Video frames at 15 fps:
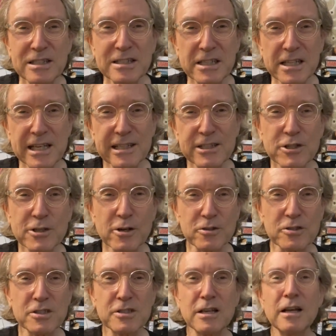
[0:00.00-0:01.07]

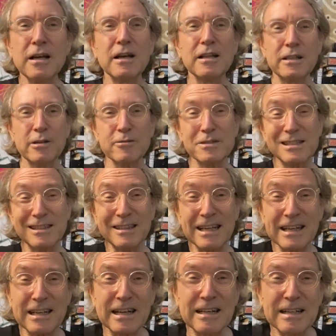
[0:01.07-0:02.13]
t-shirts. There is a
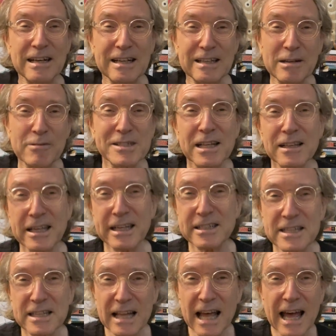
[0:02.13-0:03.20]
link
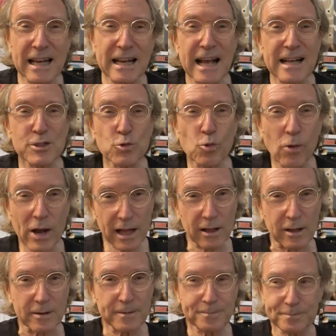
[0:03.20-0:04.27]
to that as
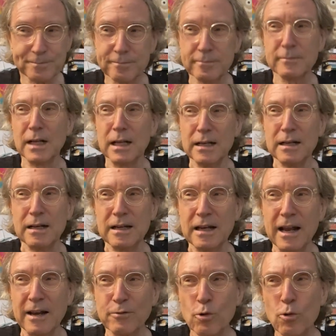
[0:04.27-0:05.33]
well.
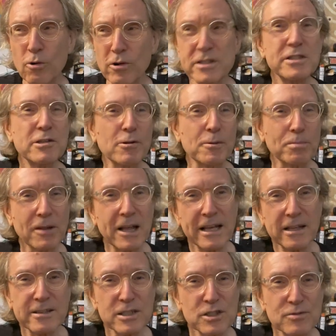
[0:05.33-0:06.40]
And of course, there are
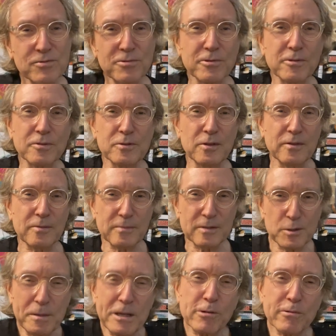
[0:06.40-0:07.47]
playlists for
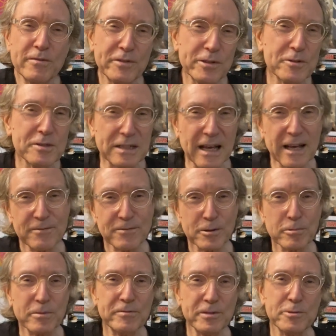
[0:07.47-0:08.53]
speaker reviews and
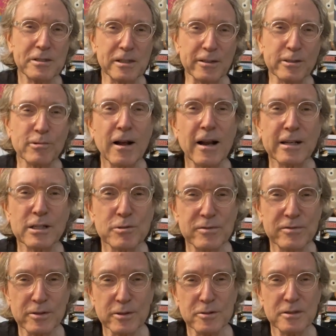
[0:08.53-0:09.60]
headphone reviews, electronics
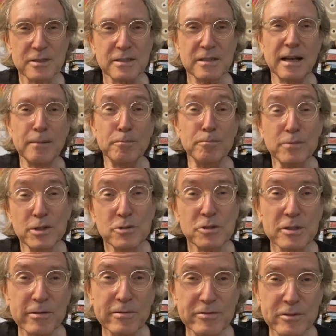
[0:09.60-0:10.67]
reviews, and
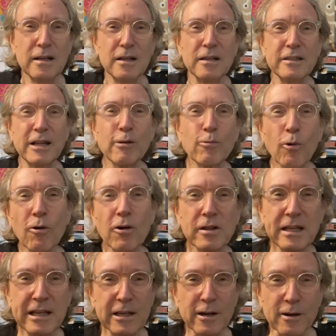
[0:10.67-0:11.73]
music reviews. They're all
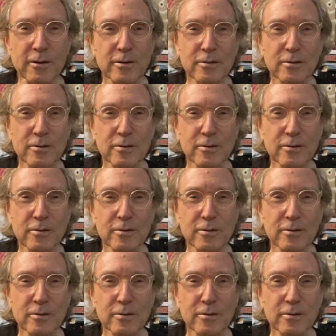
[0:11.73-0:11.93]
here